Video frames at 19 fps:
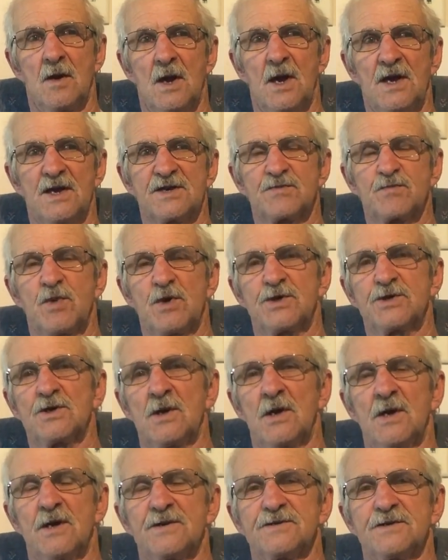I
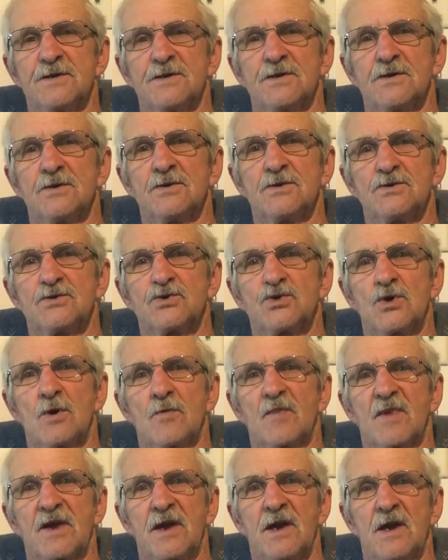specialized in
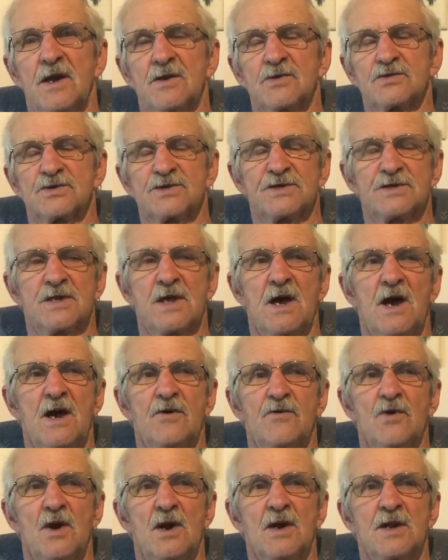turret mechanics, which is the
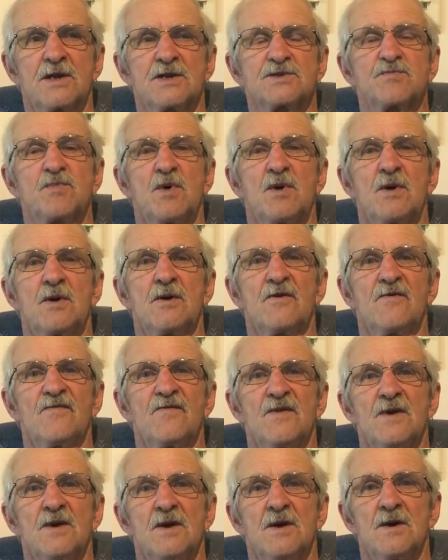hydraulics part of
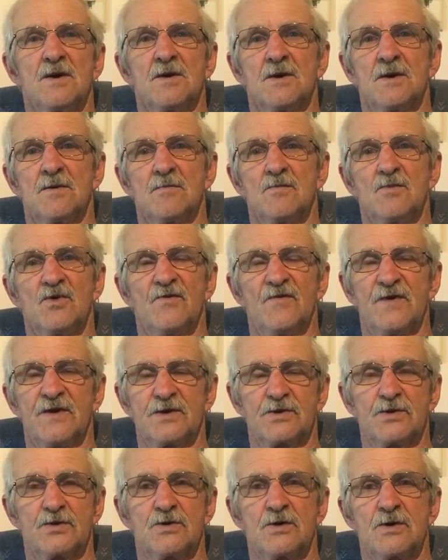the moving
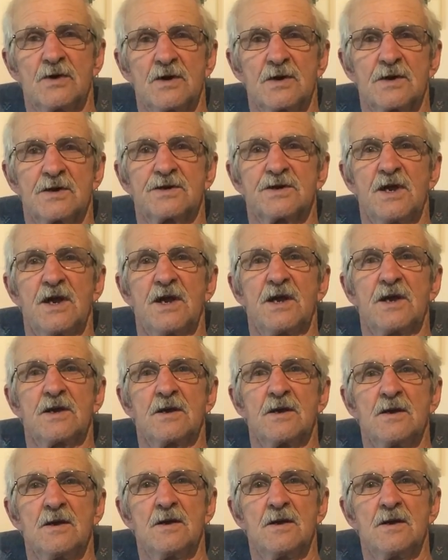turret on a tank